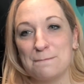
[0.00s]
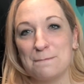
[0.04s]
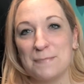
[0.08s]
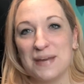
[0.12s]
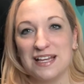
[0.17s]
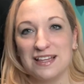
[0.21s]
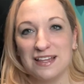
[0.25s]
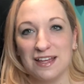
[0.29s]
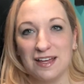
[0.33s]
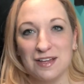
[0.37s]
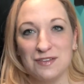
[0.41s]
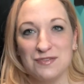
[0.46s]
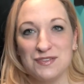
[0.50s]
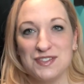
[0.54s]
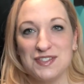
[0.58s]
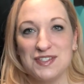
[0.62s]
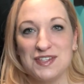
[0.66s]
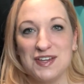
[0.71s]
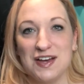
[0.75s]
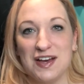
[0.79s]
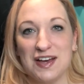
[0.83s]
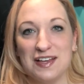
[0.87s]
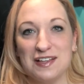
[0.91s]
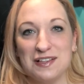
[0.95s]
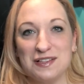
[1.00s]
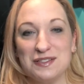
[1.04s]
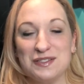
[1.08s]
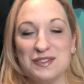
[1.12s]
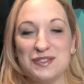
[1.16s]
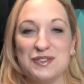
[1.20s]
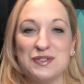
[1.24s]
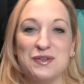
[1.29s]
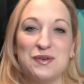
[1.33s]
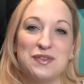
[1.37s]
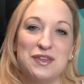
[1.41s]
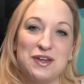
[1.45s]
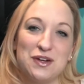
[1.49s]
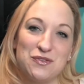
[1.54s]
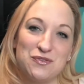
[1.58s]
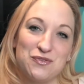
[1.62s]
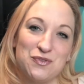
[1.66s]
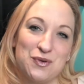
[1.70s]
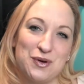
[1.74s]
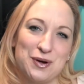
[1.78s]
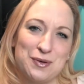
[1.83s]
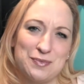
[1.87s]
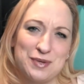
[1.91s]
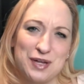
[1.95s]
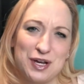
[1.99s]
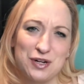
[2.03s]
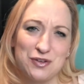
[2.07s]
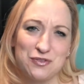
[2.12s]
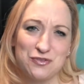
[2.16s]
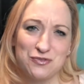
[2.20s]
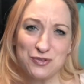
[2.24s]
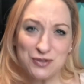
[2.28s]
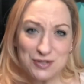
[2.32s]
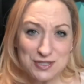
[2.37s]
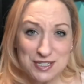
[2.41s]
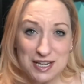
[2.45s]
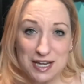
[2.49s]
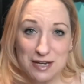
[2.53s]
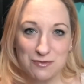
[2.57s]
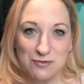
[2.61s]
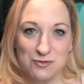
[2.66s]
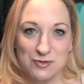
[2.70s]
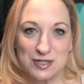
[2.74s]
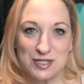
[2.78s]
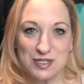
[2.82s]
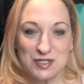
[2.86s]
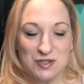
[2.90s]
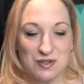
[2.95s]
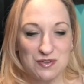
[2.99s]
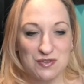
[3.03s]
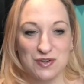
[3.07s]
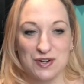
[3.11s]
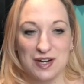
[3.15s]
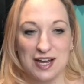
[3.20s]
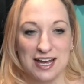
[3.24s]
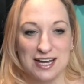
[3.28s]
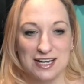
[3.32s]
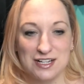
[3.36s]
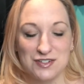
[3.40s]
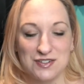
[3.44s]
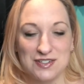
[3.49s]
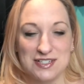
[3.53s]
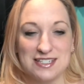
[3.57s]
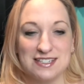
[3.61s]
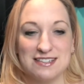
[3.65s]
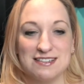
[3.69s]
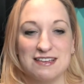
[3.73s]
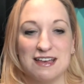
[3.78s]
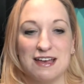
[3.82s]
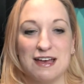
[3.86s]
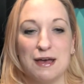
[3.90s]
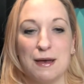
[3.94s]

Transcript: my lifestyle, so therefore I'm not a full time voiceover actress.